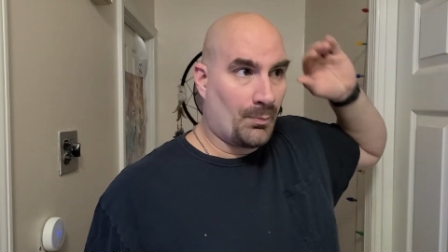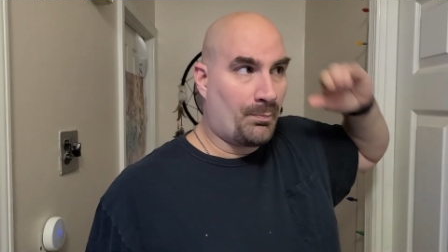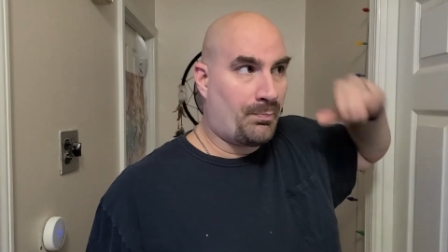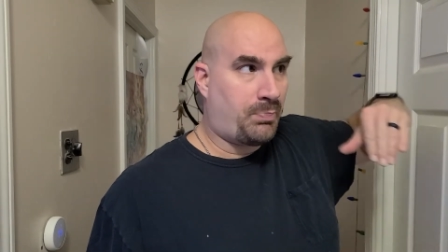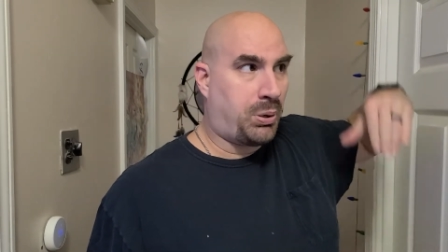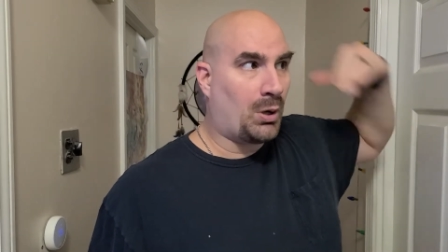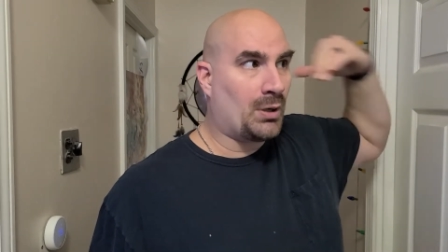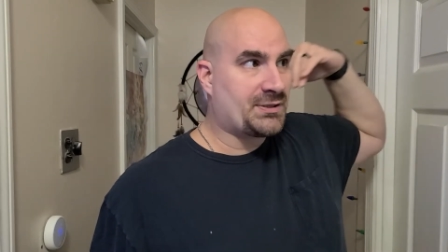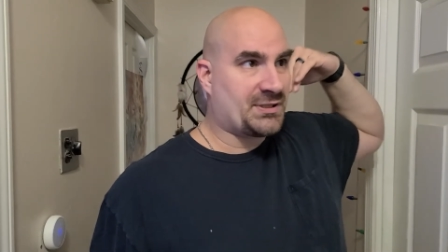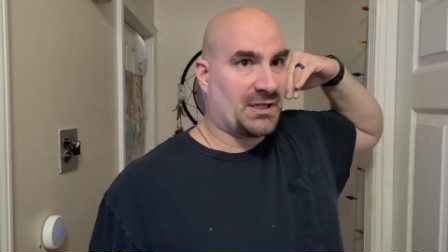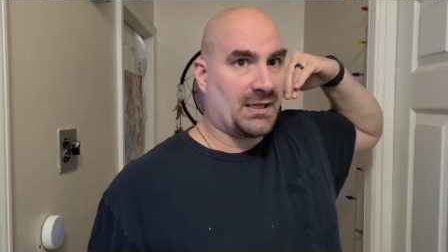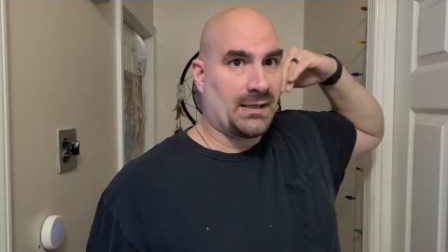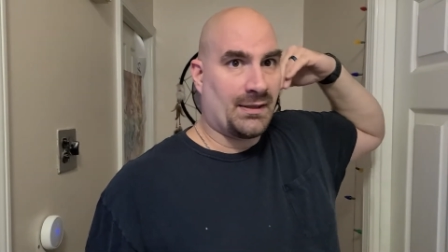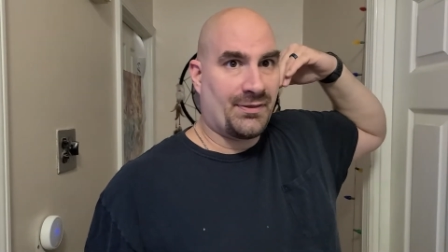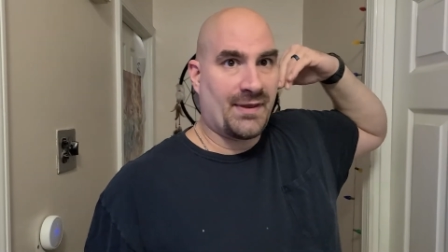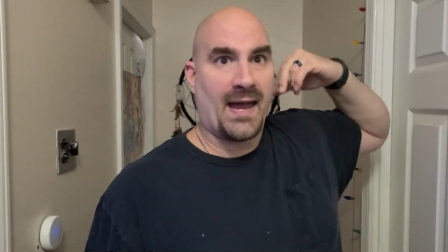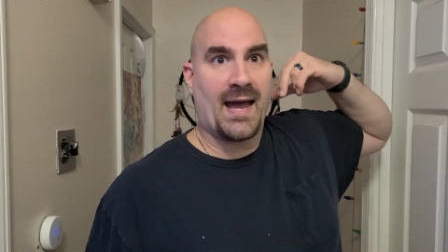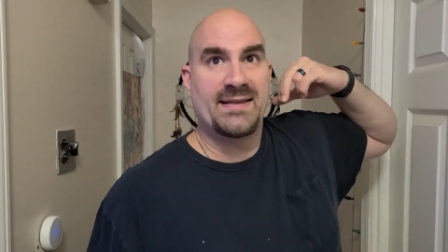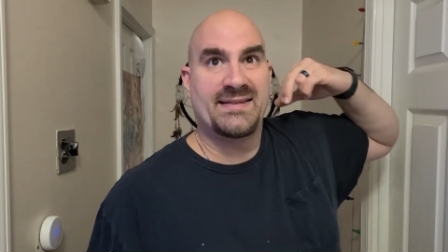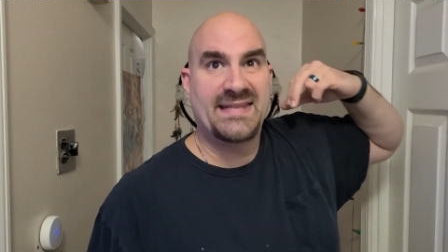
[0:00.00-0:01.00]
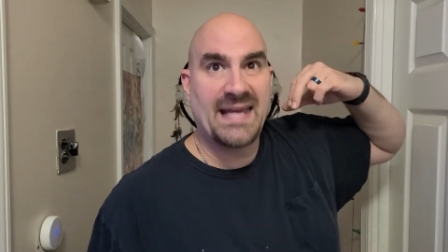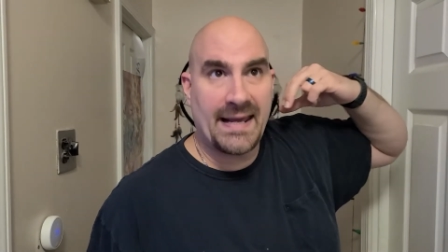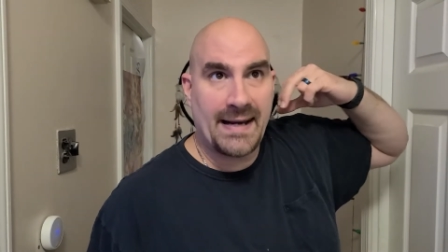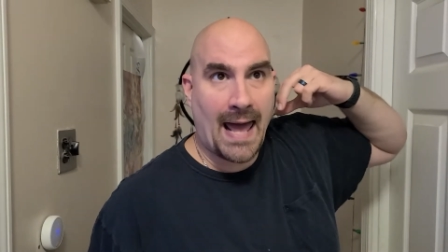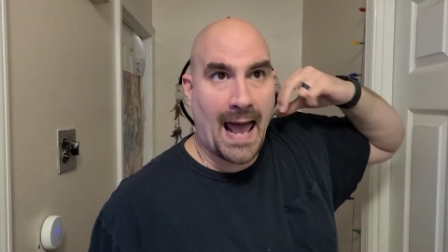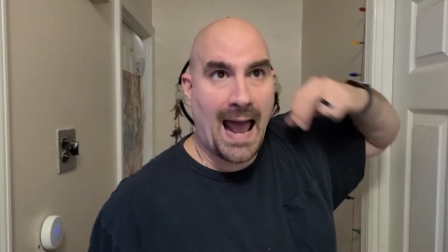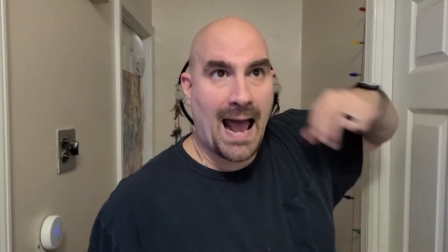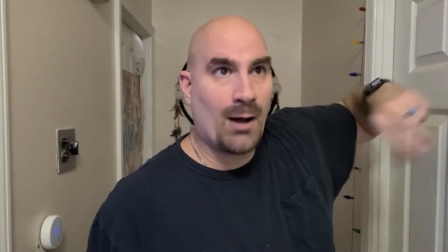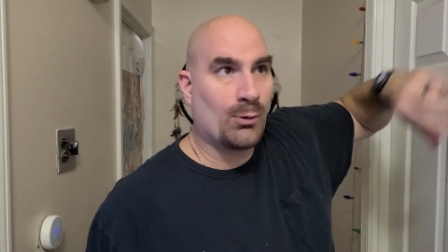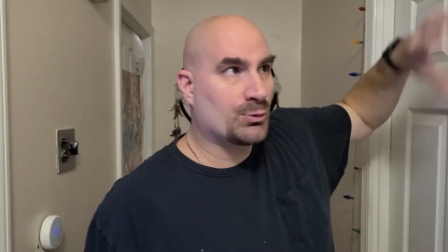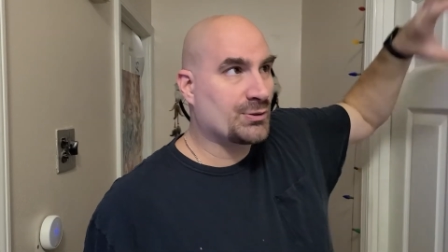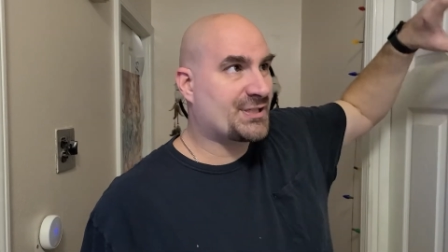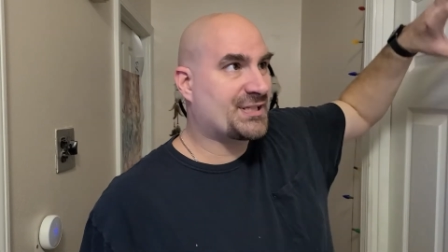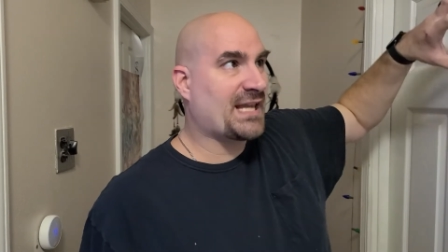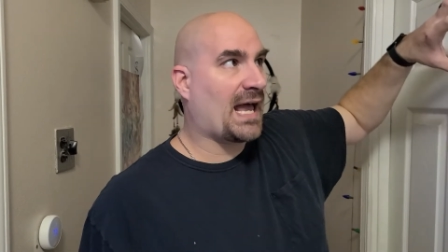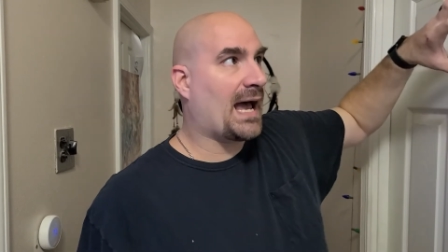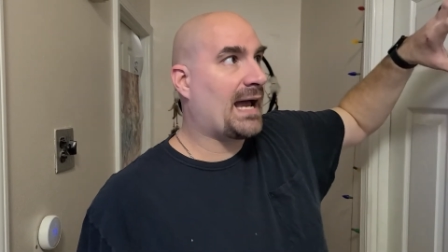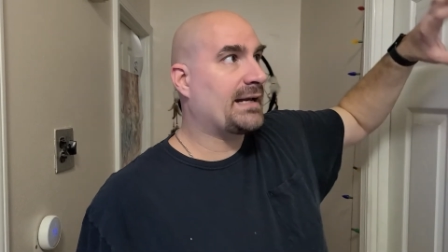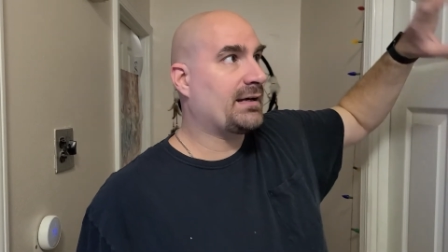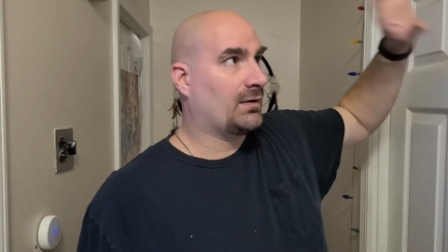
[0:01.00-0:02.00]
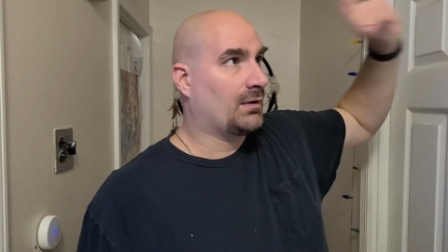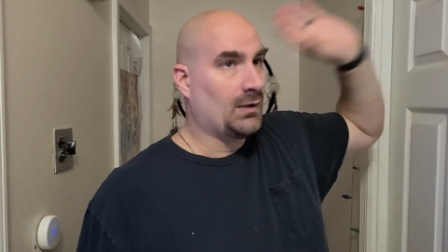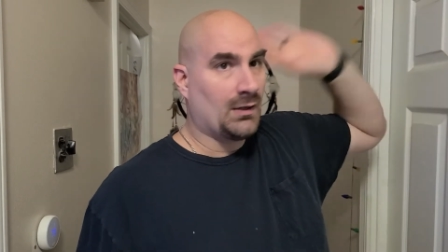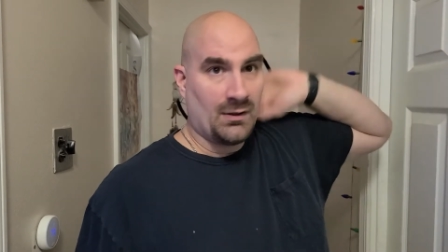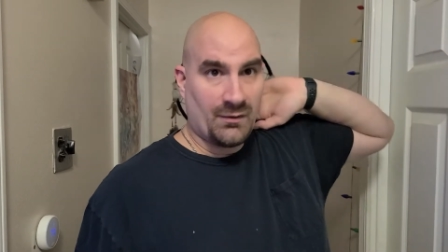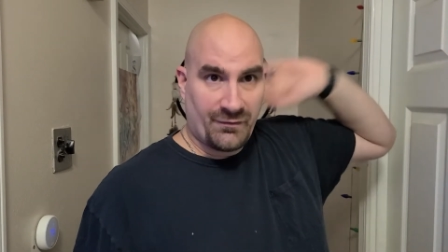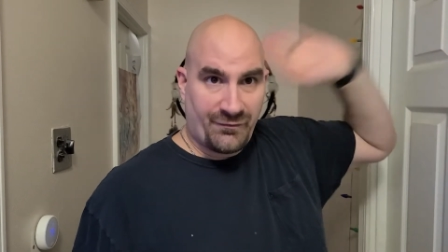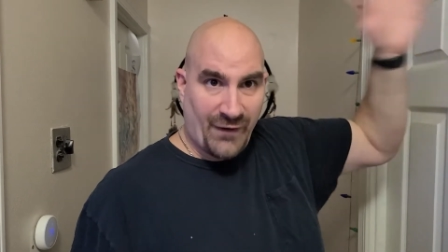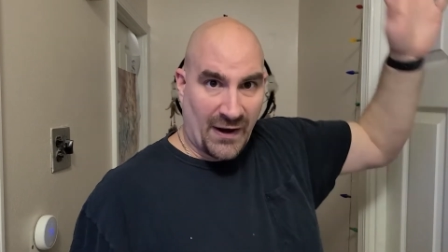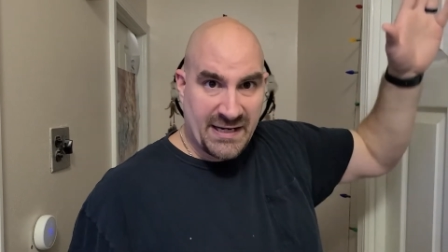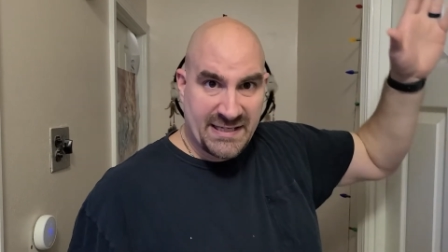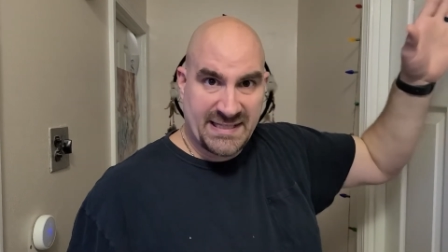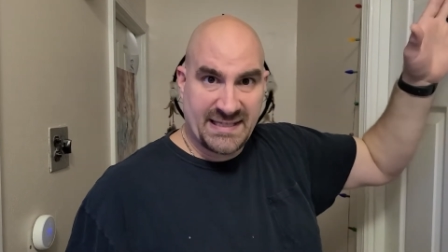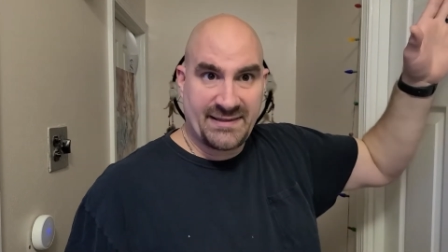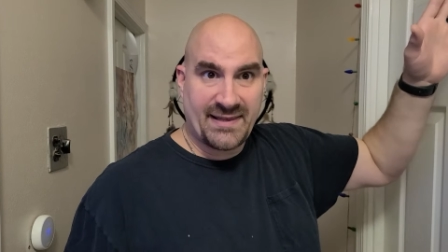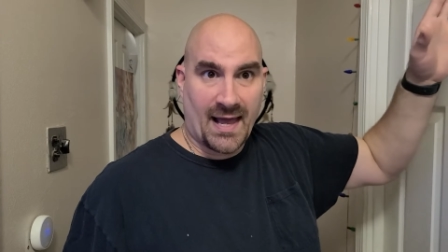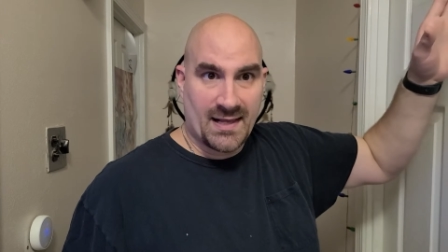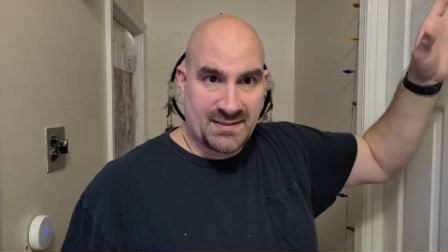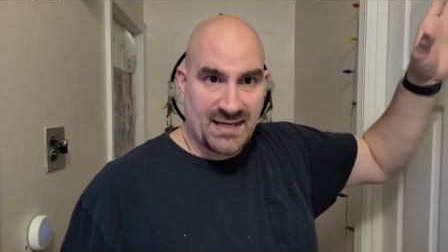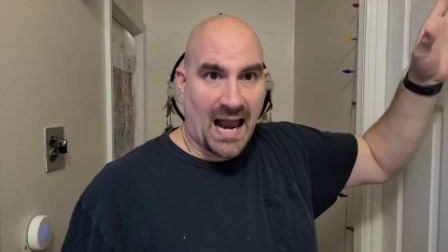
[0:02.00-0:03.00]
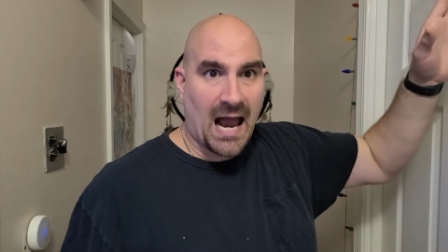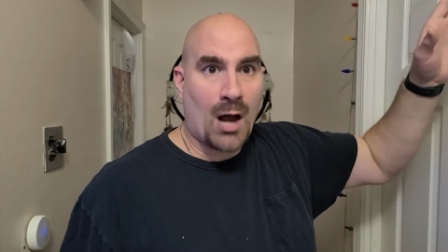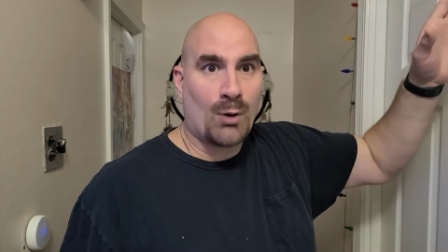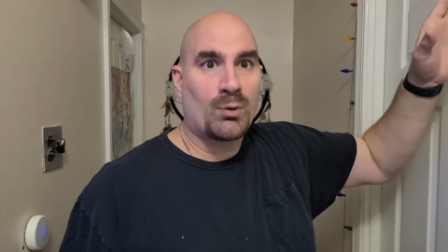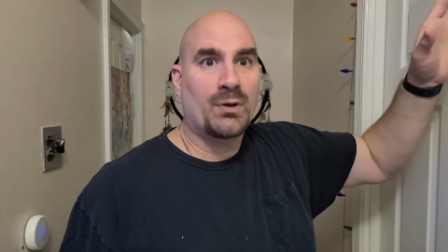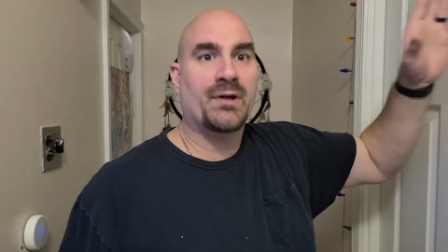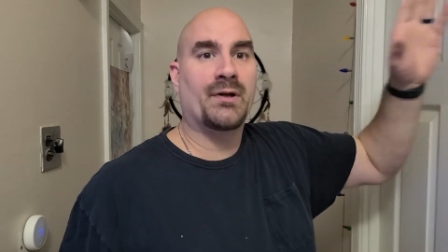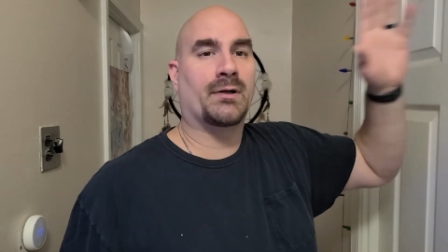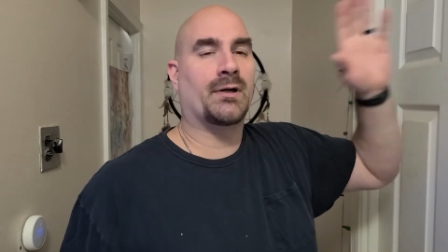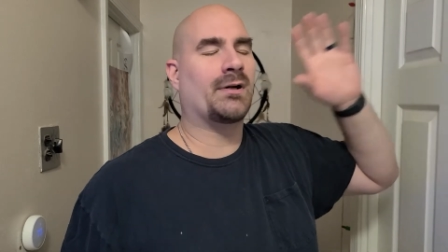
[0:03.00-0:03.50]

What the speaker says: put the antenna outside facing that tower.